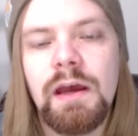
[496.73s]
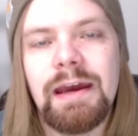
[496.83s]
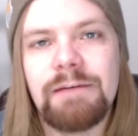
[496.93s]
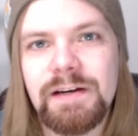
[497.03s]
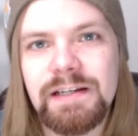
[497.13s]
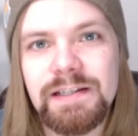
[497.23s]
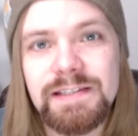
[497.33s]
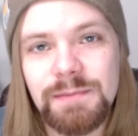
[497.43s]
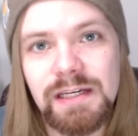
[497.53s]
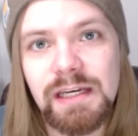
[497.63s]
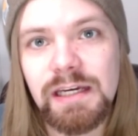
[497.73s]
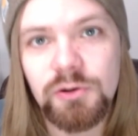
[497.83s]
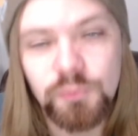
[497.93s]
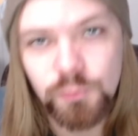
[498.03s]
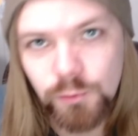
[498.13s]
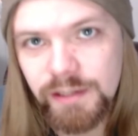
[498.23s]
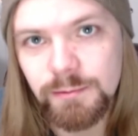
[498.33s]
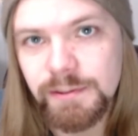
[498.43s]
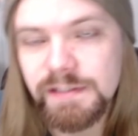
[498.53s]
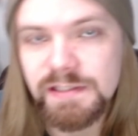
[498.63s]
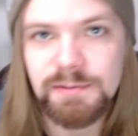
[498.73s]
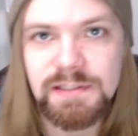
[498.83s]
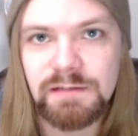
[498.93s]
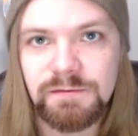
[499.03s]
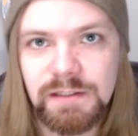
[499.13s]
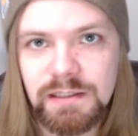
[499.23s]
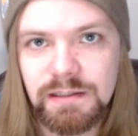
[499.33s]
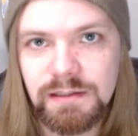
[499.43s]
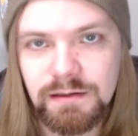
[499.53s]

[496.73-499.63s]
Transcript: If I need something incredibly specific,